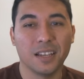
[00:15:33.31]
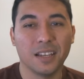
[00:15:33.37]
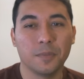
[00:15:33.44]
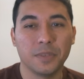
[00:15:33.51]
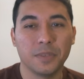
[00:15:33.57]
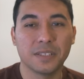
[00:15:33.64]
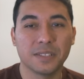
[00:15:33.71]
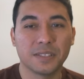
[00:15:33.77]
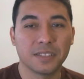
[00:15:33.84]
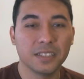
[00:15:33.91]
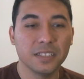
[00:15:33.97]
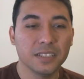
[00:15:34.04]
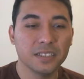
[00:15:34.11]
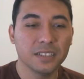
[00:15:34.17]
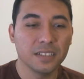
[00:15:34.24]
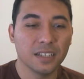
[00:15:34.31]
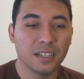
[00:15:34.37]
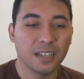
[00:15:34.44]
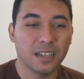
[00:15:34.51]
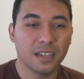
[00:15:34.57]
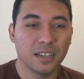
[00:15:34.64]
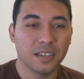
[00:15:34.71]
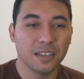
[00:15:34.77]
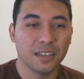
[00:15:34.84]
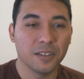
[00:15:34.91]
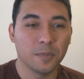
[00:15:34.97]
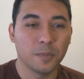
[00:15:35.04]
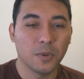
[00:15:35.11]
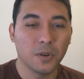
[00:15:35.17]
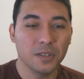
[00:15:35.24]
Because here, the
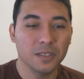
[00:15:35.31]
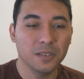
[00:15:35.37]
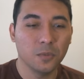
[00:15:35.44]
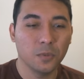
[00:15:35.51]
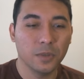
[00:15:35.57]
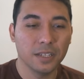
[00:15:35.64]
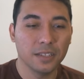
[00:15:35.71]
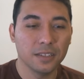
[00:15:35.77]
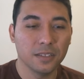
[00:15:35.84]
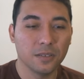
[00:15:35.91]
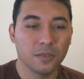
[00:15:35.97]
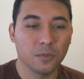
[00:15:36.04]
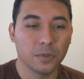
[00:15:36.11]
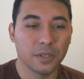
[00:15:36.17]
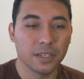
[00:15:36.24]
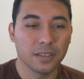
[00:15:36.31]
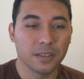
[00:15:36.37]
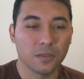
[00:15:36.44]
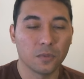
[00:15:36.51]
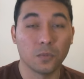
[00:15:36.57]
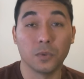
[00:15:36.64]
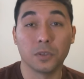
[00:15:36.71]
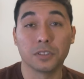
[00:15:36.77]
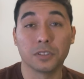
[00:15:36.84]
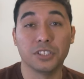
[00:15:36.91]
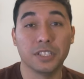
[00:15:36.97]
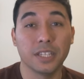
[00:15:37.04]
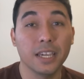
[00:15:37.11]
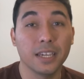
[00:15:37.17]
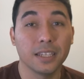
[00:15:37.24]
opponent went with rook
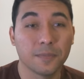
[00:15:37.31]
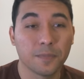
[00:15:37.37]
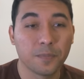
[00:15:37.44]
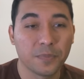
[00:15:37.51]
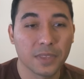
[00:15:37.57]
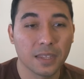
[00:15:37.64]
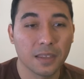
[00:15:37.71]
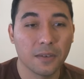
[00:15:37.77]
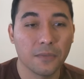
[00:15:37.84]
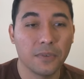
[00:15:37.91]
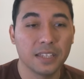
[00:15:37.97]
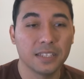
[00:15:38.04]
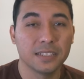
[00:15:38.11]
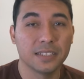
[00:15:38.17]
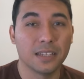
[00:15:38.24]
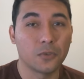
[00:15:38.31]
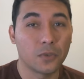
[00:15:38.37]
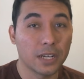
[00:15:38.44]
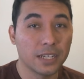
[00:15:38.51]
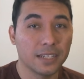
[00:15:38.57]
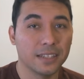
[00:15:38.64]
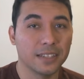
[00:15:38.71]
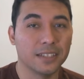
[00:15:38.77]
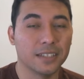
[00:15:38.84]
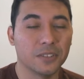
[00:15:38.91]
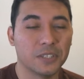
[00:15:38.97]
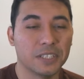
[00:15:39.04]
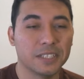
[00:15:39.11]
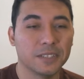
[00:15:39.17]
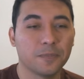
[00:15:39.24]
g8, finding the right idea,
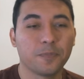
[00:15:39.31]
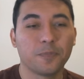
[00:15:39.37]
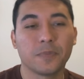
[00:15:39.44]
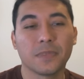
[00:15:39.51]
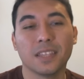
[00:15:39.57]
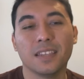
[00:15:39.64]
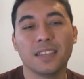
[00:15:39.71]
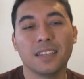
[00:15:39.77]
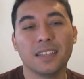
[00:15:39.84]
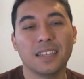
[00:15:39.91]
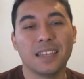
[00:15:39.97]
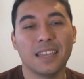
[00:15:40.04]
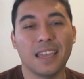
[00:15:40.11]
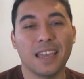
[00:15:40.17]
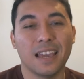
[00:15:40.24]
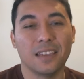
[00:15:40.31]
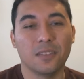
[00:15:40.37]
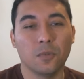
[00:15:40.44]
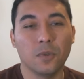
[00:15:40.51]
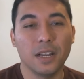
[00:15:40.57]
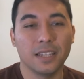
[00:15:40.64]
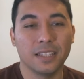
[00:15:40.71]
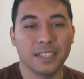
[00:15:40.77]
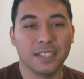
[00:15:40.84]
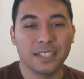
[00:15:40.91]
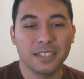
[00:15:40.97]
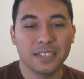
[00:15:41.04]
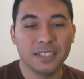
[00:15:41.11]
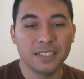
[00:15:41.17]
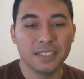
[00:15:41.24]
right? And why?
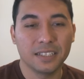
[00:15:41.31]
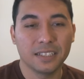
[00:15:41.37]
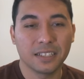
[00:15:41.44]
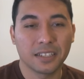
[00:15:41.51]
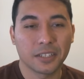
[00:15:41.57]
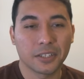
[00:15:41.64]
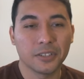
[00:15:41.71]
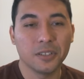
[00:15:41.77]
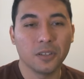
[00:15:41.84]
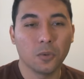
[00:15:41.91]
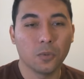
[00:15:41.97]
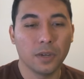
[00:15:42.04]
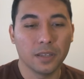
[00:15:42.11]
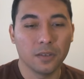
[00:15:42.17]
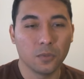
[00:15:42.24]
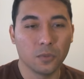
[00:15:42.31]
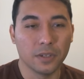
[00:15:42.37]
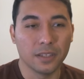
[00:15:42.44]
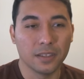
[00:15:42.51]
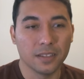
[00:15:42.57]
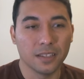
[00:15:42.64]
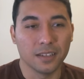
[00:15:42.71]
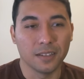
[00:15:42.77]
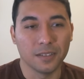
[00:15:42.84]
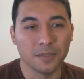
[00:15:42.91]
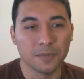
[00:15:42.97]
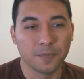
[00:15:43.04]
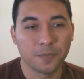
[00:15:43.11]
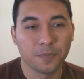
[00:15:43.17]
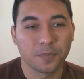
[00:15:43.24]
Here, Zolt went with
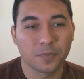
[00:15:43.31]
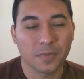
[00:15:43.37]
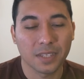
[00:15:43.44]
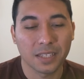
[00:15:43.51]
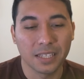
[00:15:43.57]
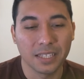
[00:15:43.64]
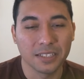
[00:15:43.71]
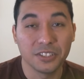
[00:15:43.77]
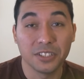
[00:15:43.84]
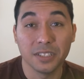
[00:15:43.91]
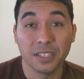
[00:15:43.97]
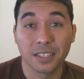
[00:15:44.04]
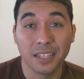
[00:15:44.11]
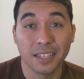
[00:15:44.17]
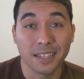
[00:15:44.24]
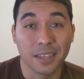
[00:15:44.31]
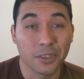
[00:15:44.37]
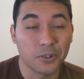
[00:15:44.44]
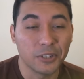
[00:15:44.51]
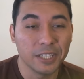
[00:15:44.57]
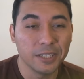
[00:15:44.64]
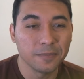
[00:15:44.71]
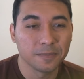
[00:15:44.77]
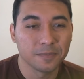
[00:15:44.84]
king e3,